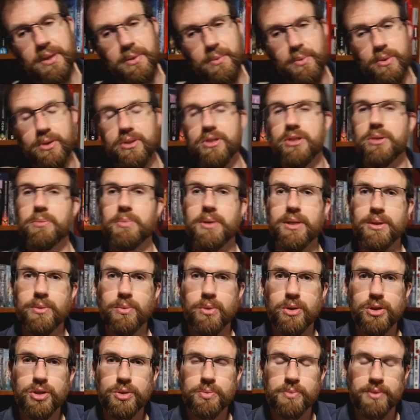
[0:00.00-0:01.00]
wants to be a
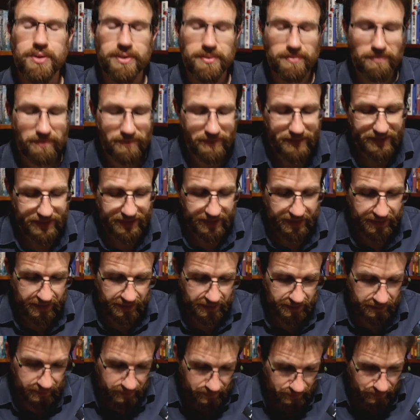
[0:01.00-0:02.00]
watchman.
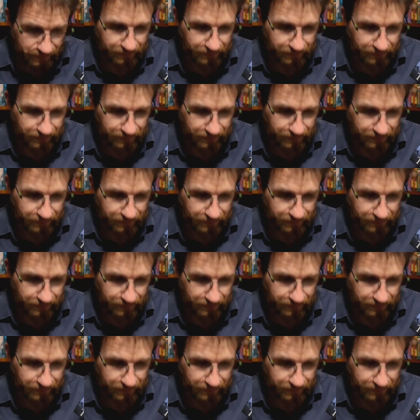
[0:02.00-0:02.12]
So,